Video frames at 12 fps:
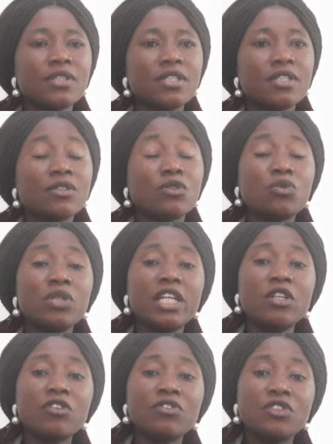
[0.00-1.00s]
a
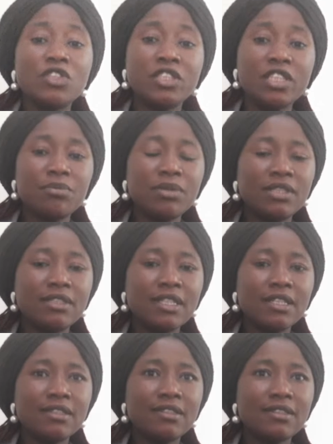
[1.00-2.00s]
student of
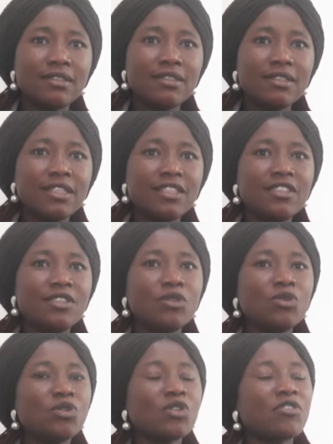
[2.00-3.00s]
JPTS
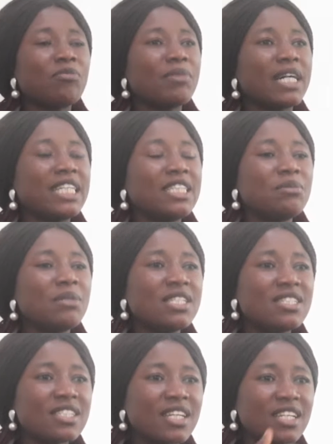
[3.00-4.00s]
Institute of
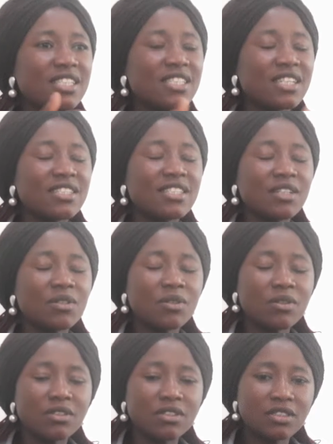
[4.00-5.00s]
Management Science and
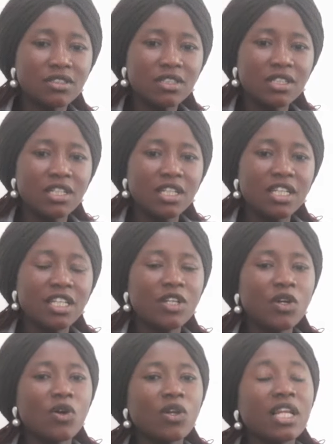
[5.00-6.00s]
Technology,
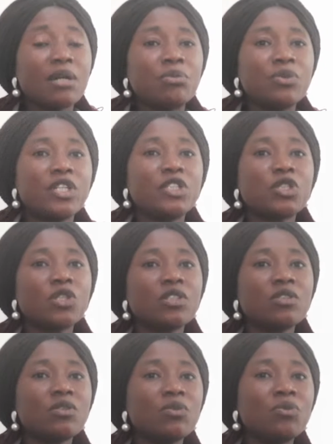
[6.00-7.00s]
in
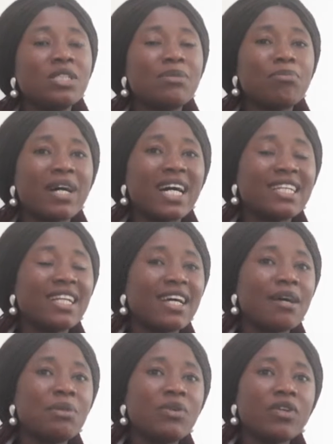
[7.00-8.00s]
collaboration with Pan
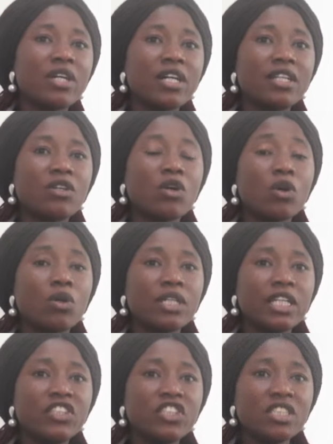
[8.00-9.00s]
American
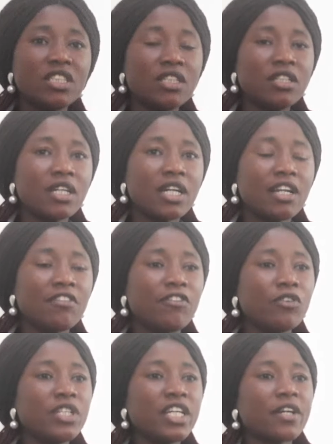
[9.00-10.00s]
College,
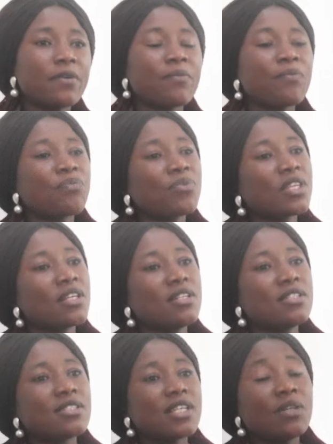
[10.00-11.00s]
California,
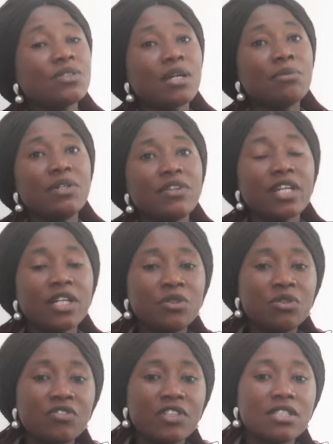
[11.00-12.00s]
South American
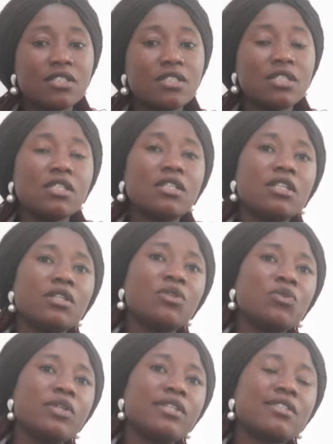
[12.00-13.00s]
University,
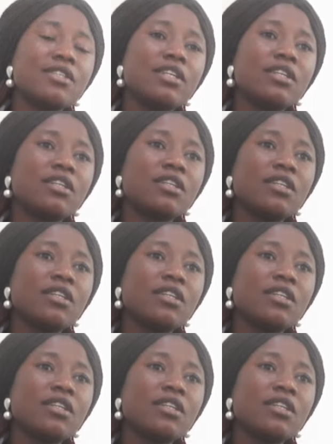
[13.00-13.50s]
USA,